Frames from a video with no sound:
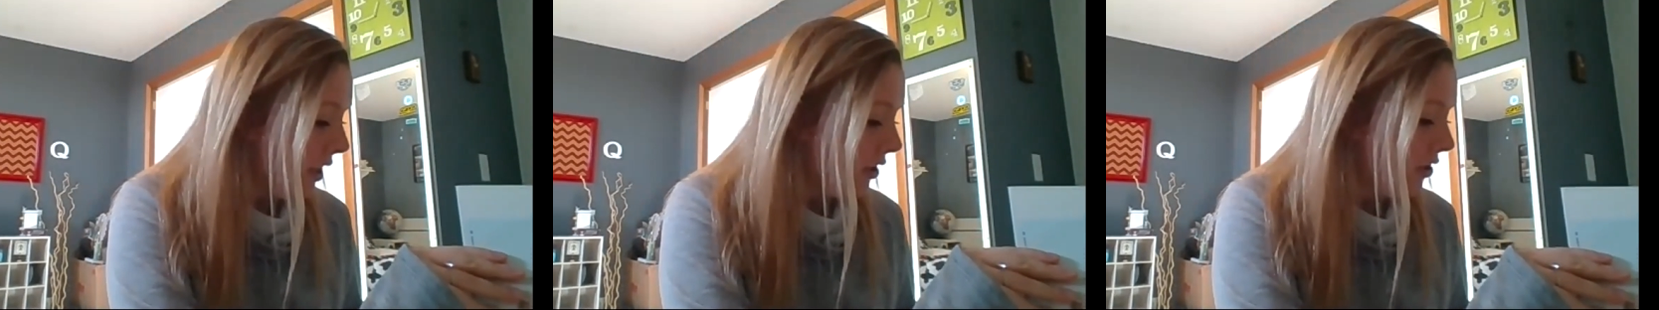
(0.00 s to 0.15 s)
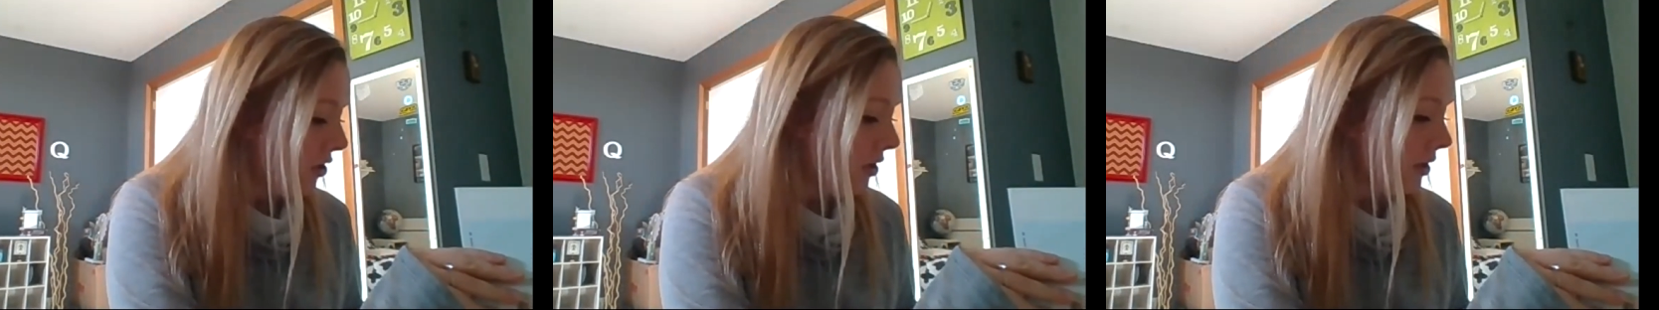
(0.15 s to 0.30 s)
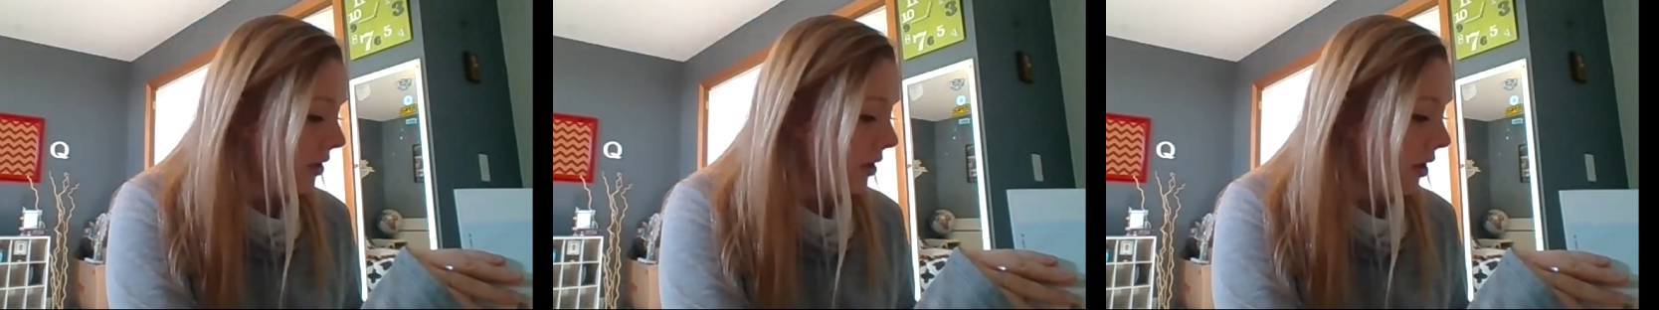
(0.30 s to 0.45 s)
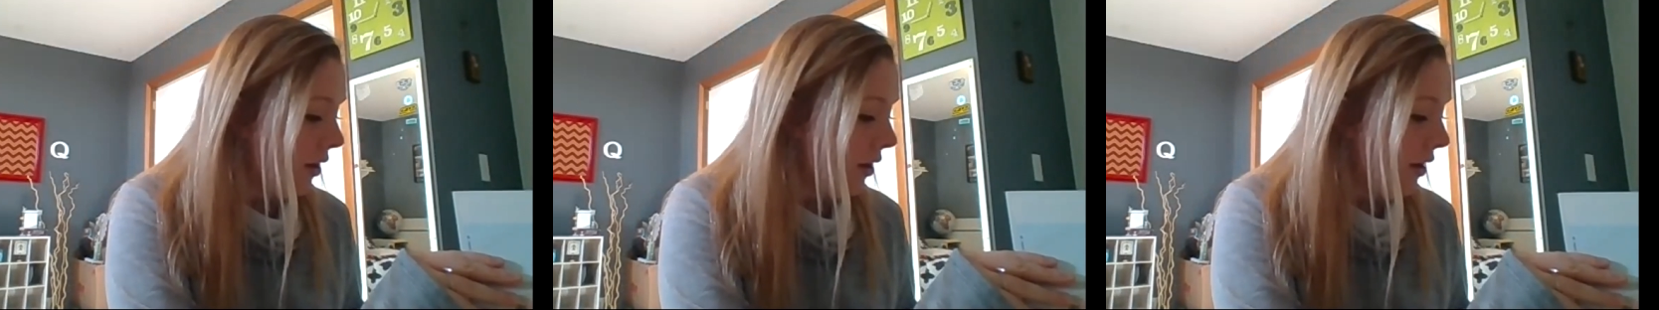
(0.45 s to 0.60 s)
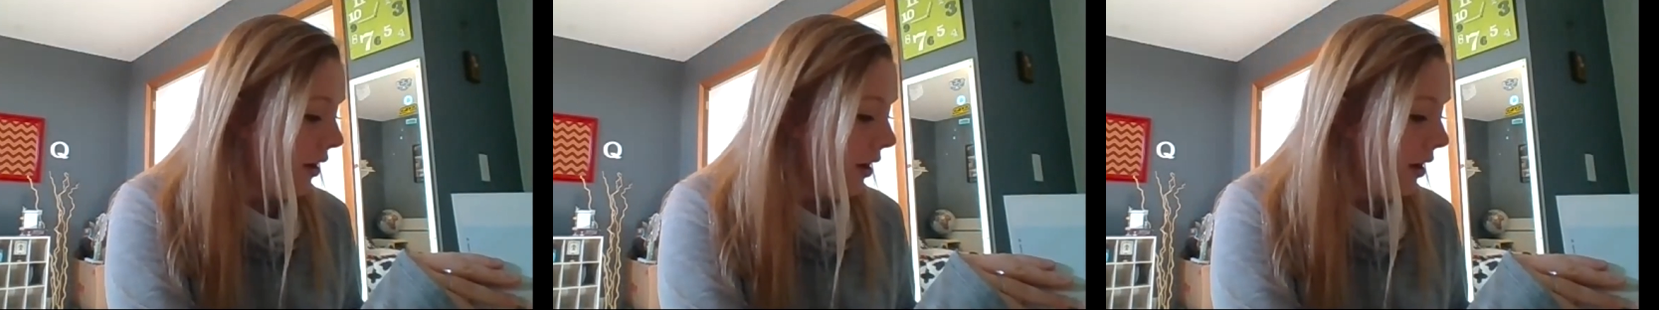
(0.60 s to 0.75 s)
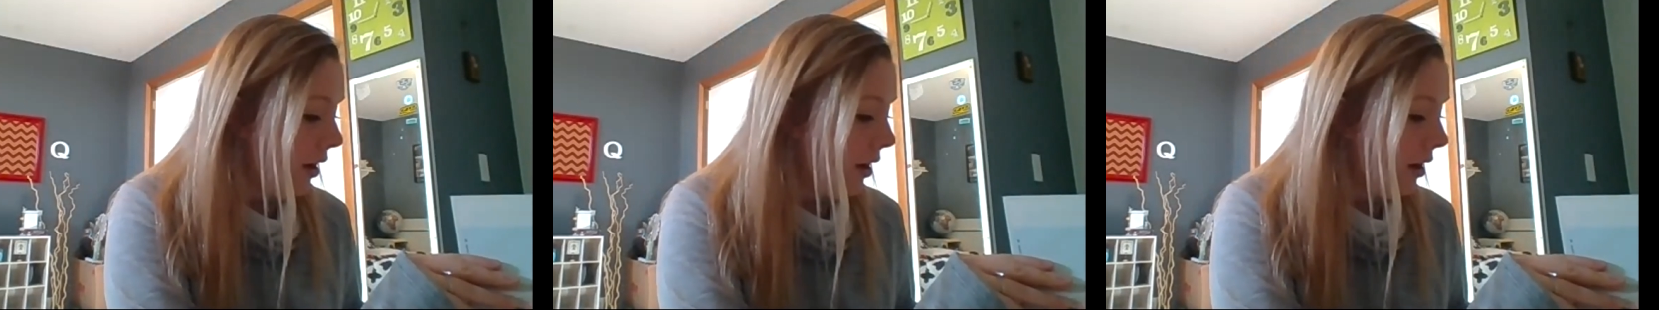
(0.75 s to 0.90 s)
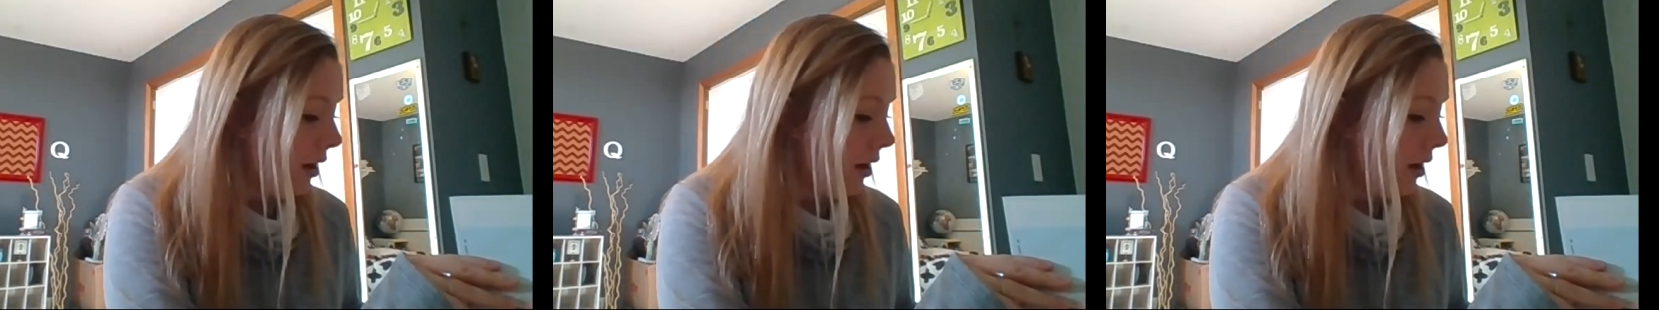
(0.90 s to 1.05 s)
pages
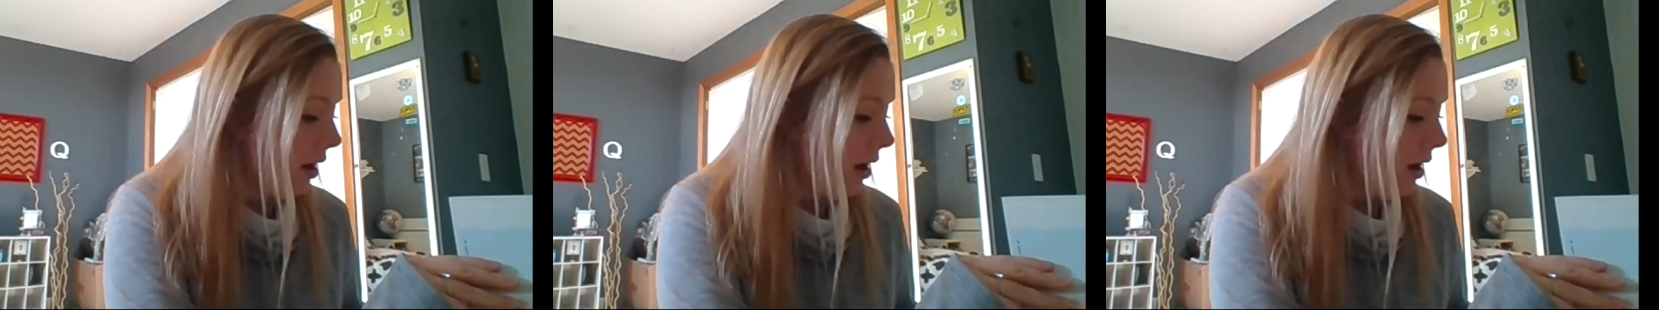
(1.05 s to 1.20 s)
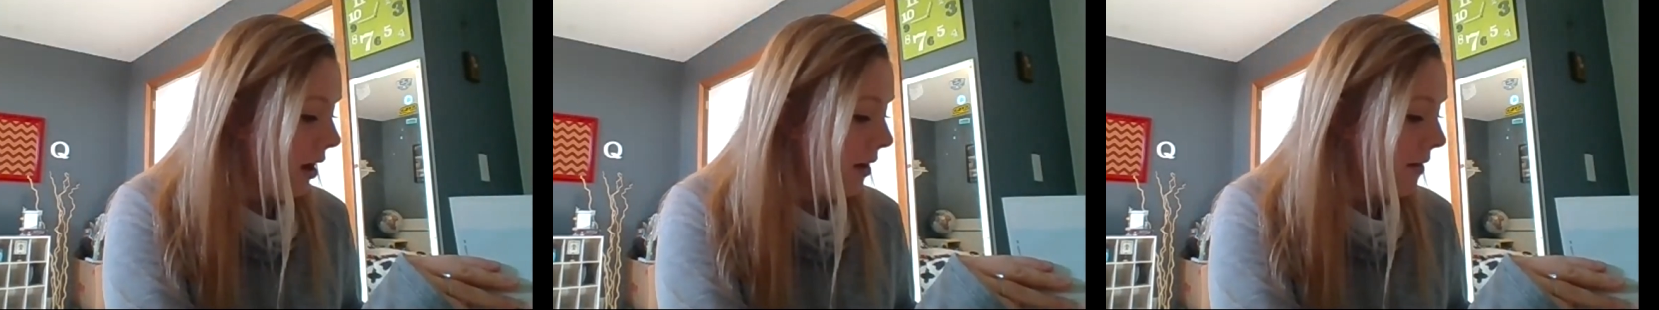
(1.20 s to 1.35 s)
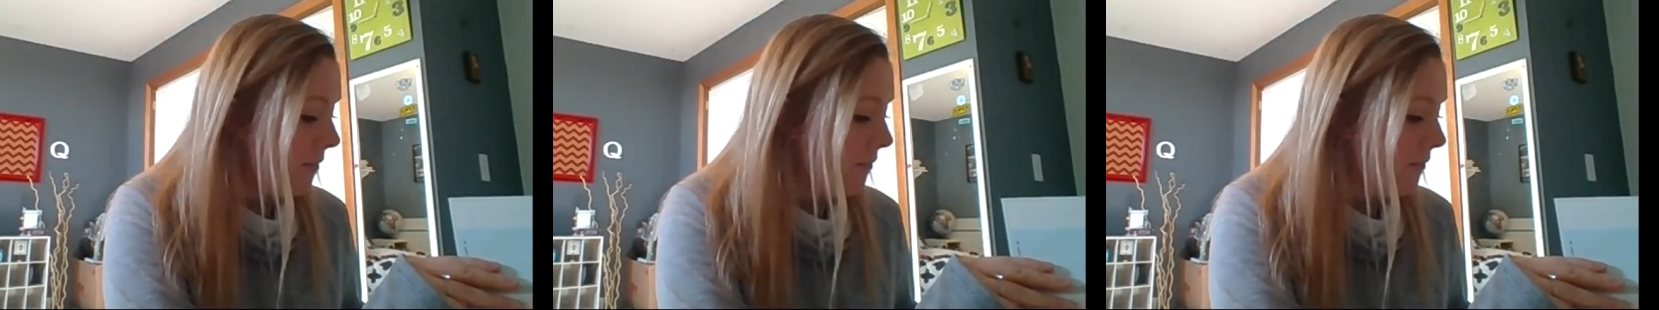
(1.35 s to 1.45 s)
are,